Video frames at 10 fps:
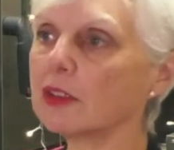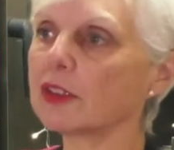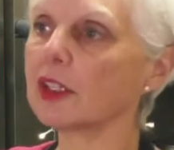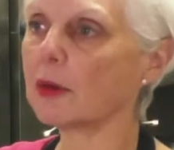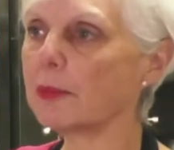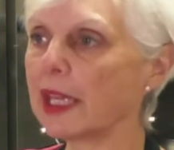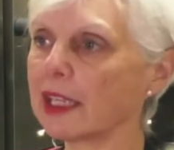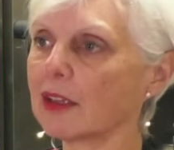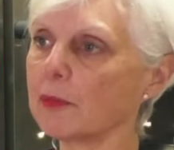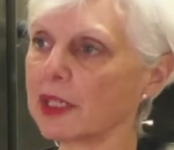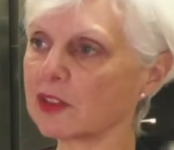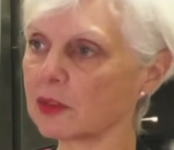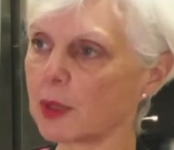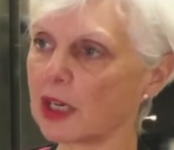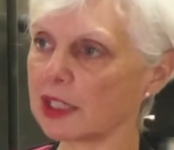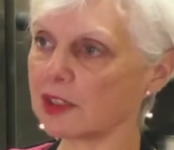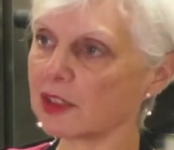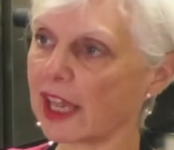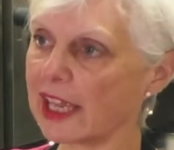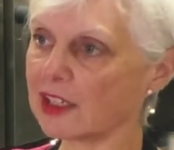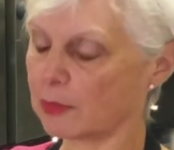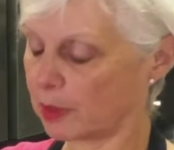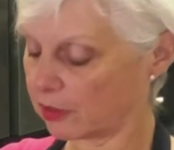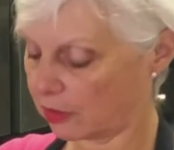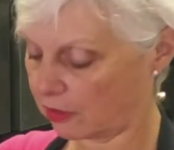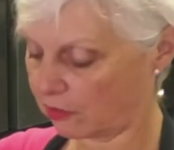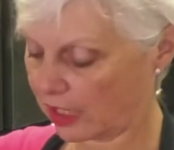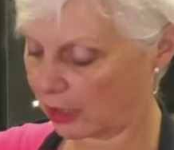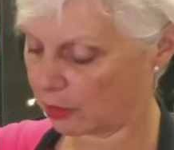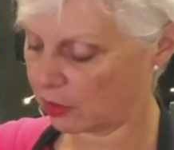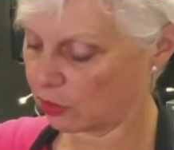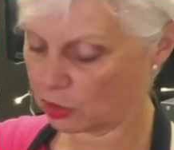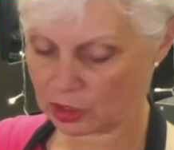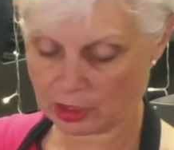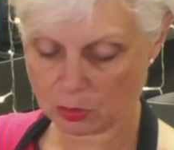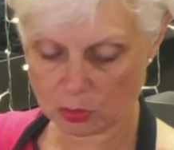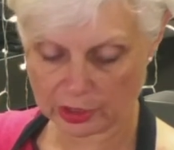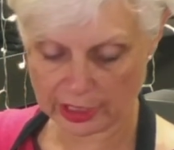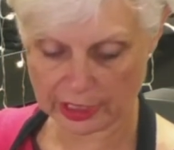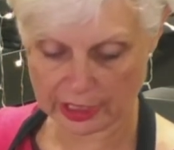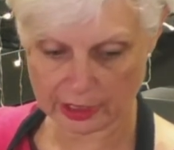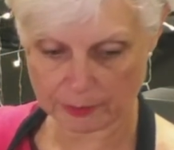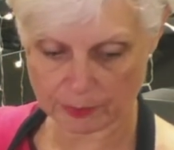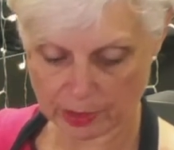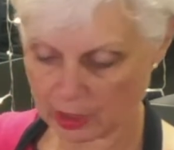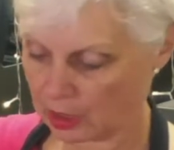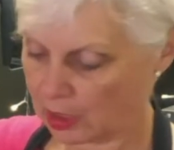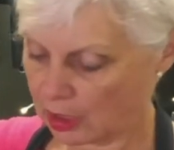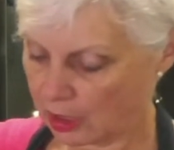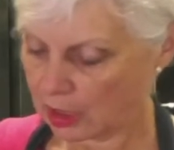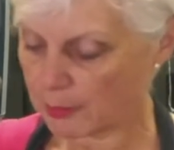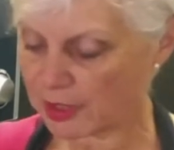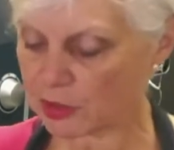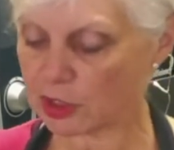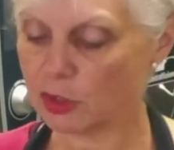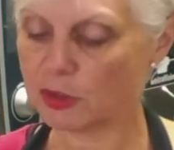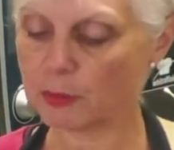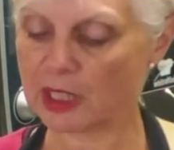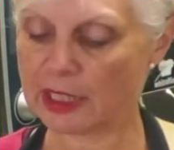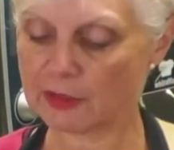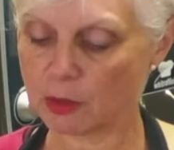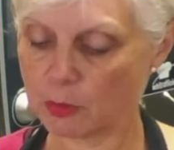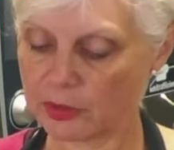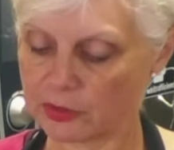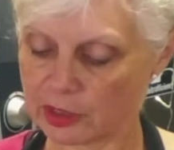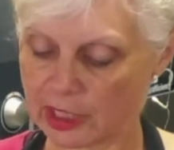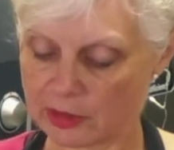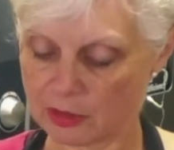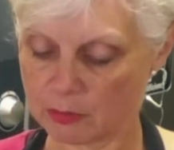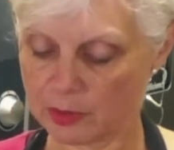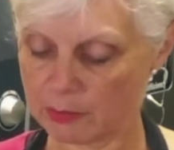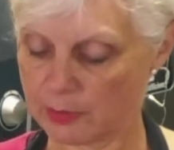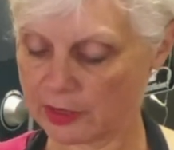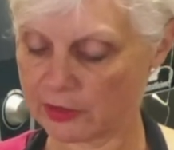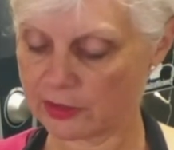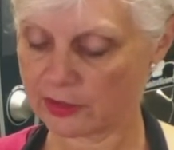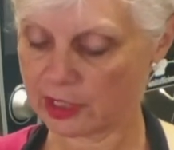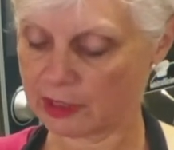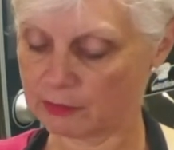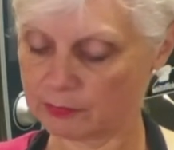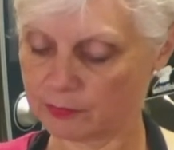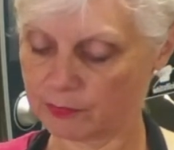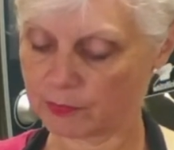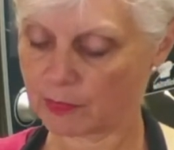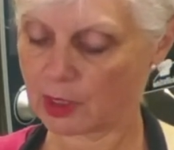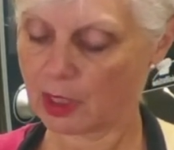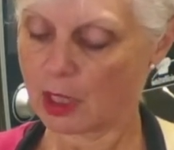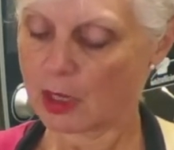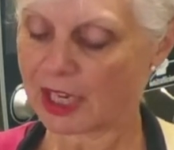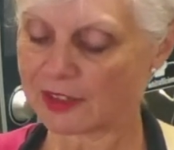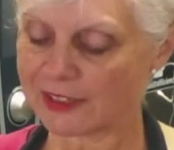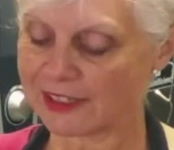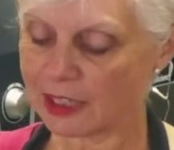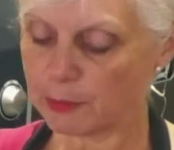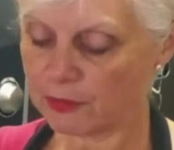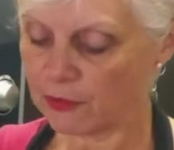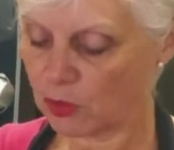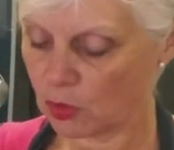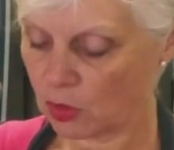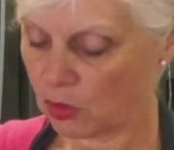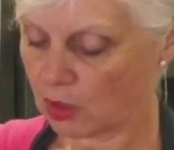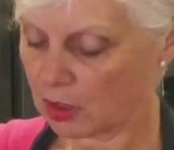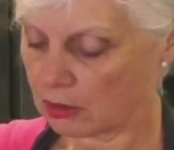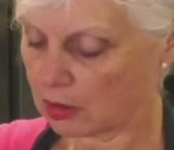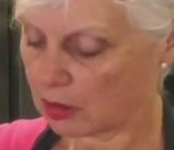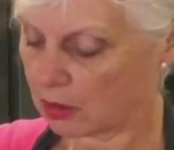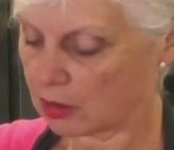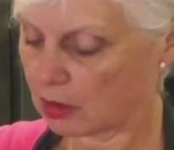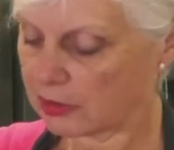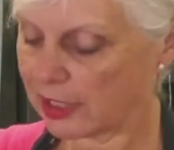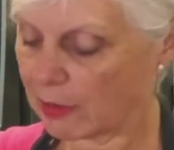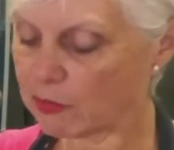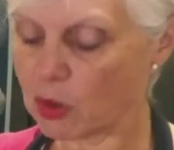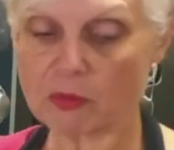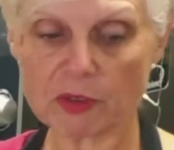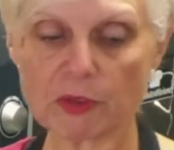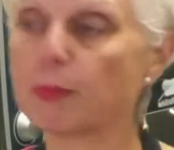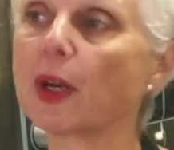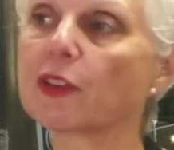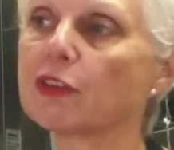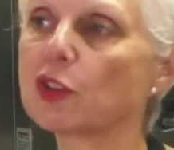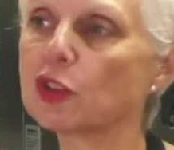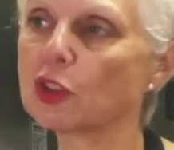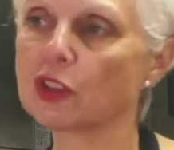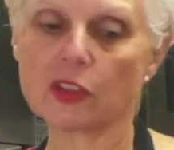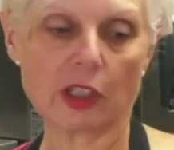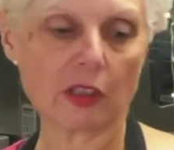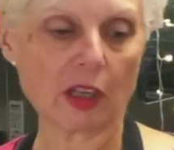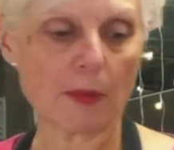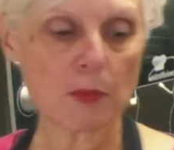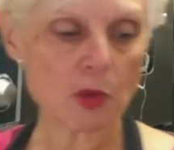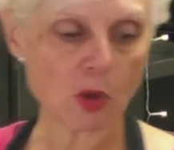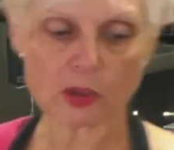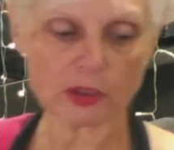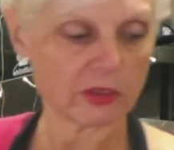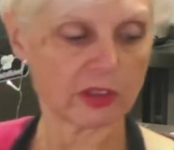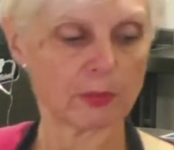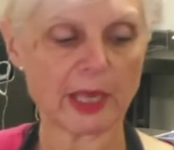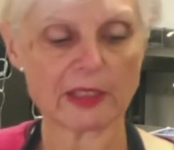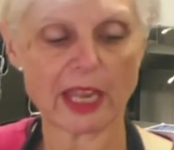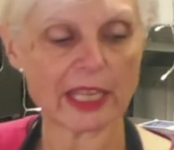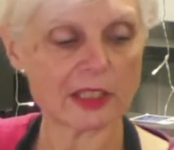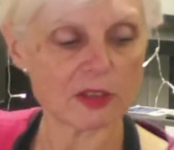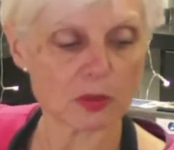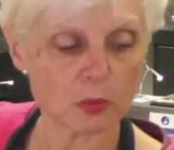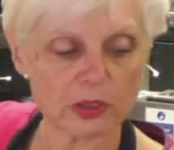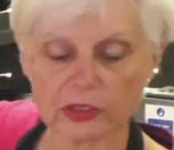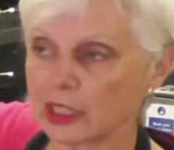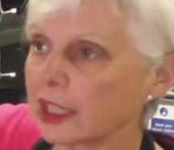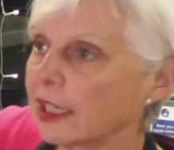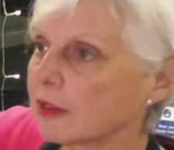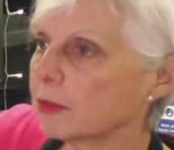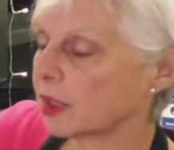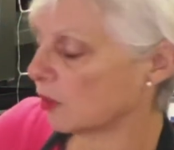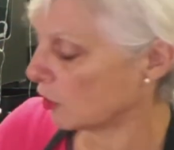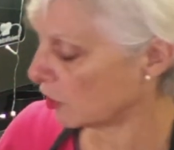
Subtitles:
nutmeg, mixed spice, eggs, butter, flour, sugar, all in here. I'm actually going to use my electric whisk again to mix this now. As I said before, now I've got the butter and sugar done, I'm not going to spend ages whisking it because you